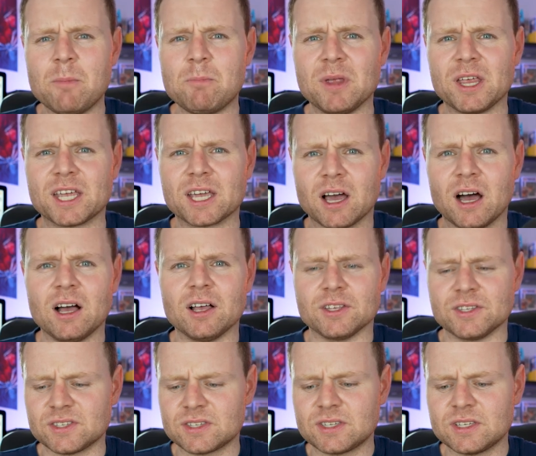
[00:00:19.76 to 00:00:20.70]

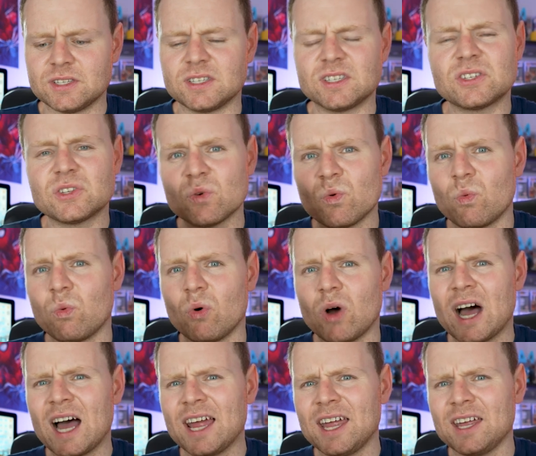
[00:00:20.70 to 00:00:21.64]
because this is a
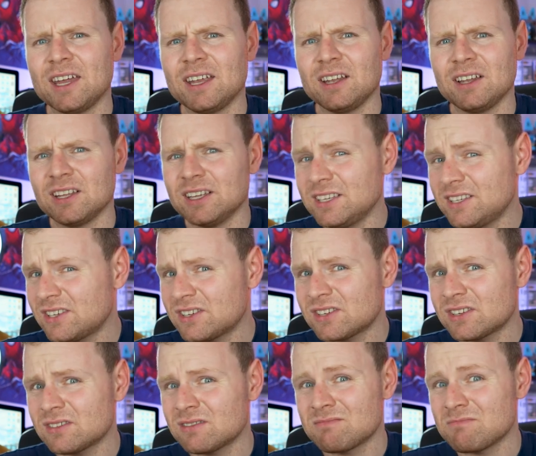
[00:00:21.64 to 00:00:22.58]

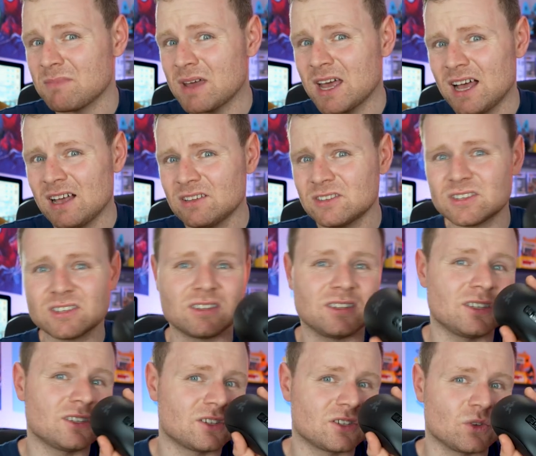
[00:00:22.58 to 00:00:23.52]
wireless mouse
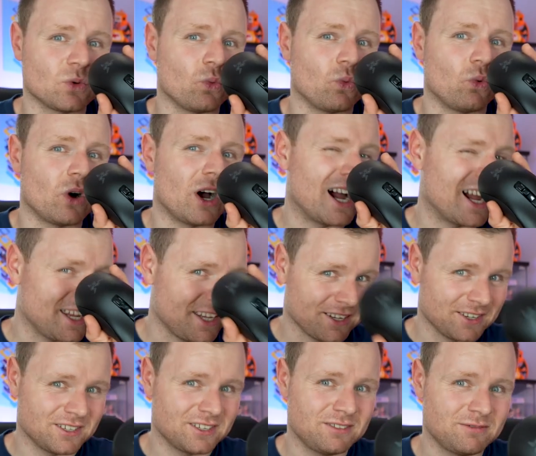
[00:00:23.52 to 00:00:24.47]
and this is a
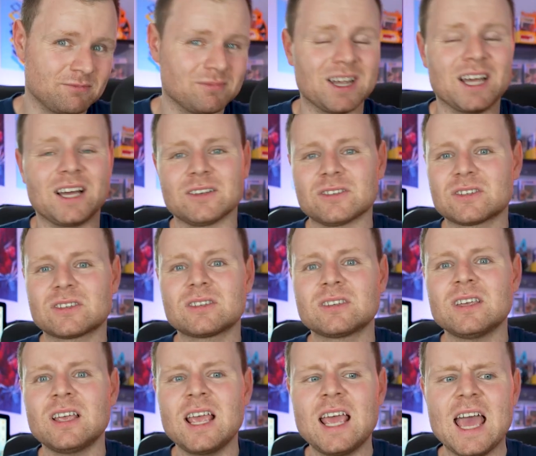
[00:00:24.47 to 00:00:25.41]
wired mouse.
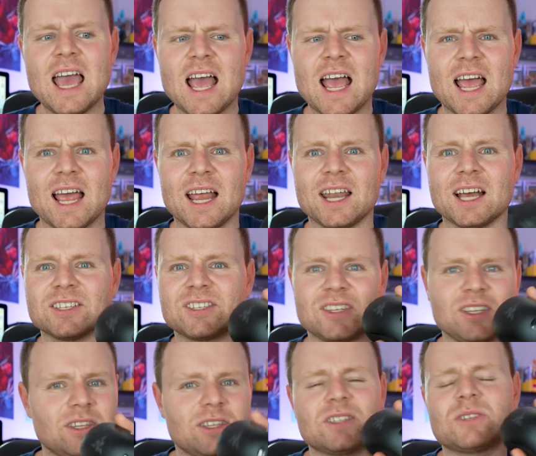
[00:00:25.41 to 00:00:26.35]
And I
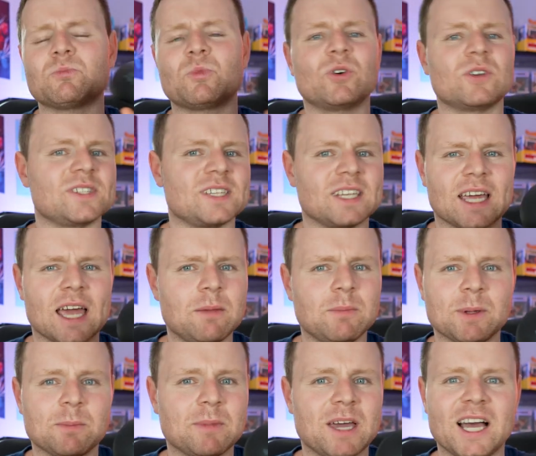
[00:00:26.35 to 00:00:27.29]
see this more as a
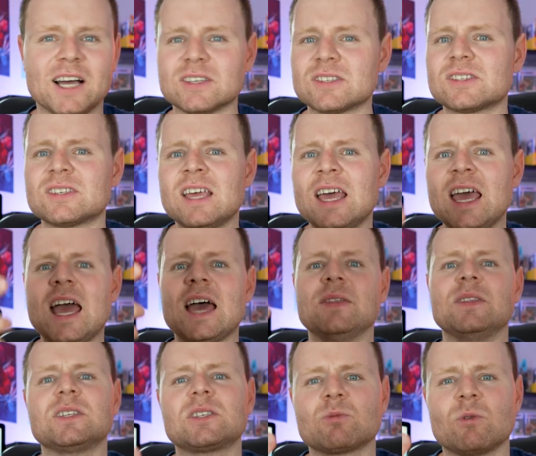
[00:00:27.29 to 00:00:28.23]
gaming mouse
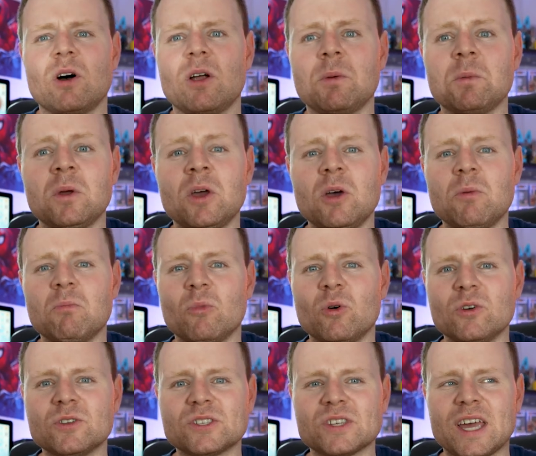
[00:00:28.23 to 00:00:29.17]
and this one
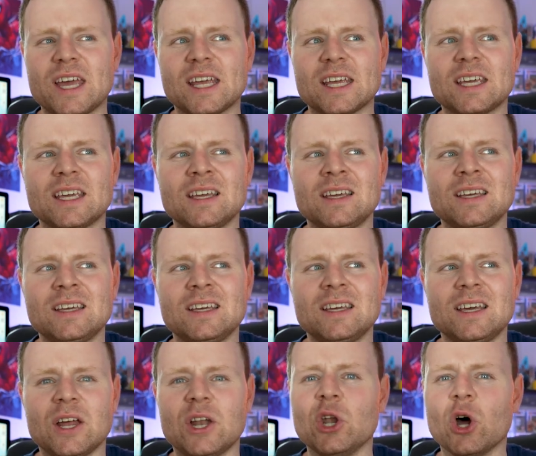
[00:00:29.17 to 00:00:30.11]
more as like
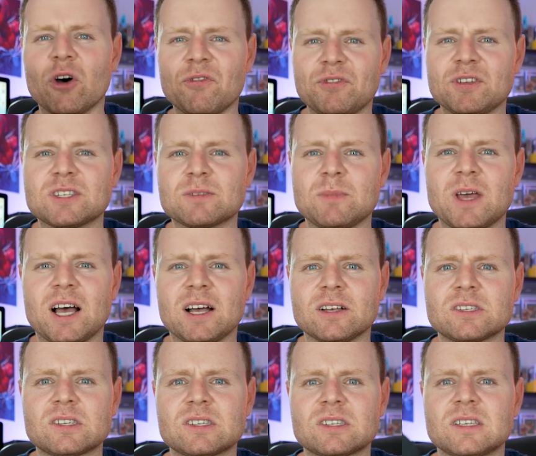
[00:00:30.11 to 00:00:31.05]
an office
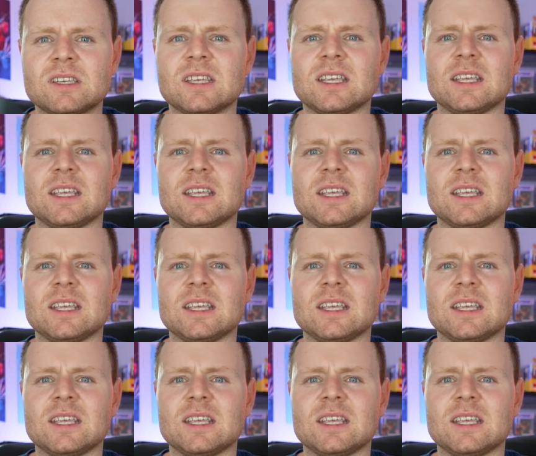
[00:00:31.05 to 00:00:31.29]
mouse